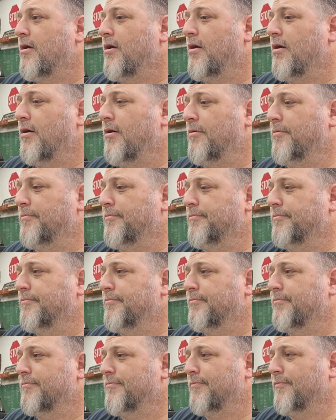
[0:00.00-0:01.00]

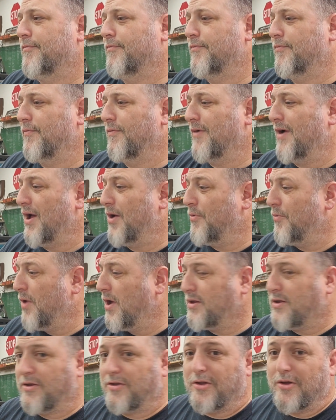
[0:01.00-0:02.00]
I
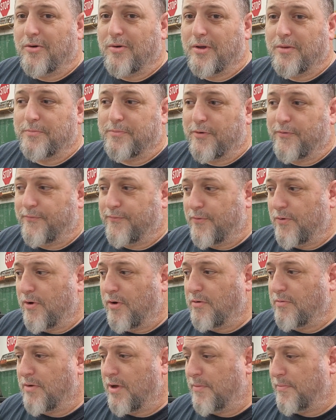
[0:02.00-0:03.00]
went to do it
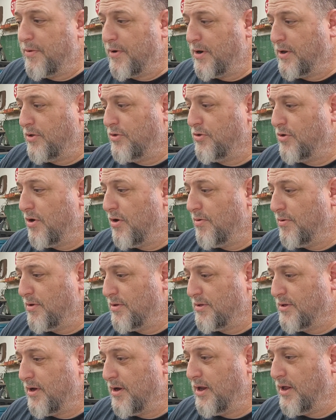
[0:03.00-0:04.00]
before with my buddy Joe and
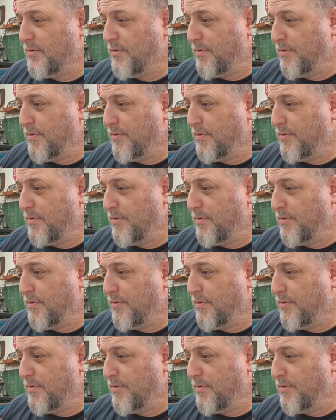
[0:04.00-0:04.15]
Sonny.